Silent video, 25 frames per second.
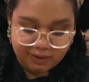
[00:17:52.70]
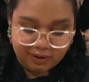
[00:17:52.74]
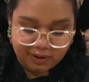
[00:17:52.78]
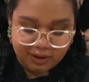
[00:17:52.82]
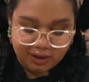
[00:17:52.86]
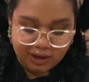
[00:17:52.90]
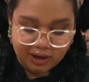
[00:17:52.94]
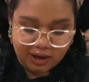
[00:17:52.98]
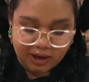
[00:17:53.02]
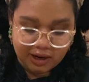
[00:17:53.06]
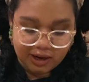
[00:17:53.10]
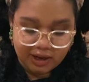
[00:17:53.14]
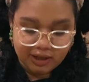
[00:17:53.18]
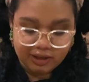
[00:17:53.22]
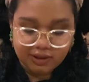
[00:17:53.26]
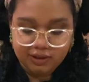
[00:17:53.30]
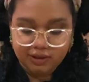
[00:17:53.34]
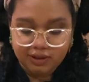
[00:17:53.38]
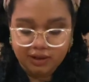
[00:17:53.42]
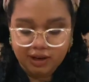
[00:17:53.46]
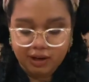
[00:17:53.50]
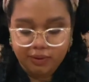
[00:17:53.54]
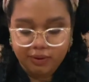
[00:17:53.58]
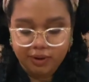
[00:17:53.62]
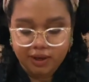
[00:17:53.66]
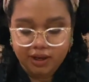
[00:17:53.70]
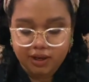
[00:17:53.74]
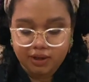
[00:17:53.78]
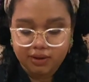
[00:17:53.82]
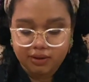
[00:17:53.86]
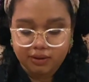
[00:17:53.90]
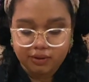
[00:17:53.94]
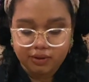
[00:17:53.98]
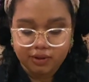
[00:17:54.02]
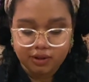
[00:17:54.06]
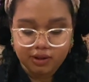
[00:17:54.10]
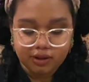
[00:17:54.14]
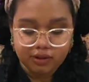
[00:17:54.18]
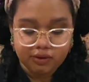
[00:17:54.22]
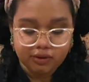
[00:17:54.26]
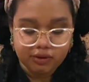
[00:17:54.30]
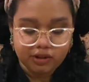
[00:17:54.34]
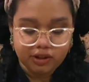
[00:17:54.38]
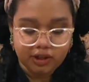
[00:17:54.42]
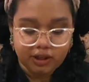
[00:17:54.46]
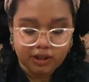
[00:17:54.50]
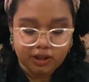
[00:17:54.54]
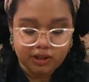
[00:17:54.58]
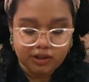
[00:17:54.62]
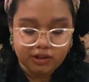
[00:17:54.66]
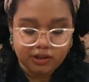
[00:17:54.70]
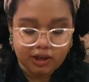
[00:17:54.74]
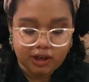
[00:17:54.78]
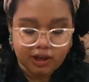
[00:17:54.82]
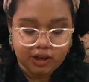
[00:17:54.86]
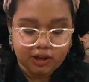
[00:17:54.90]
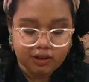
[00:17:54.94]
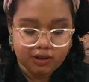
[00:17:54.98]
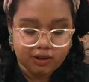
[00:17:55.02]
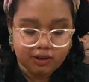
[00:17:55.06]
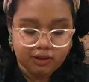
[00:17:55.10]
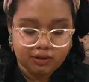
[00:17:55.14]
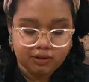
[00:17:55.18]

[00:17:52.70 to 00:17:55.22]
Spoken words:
All right, so now we're gonna do the little shaky shake.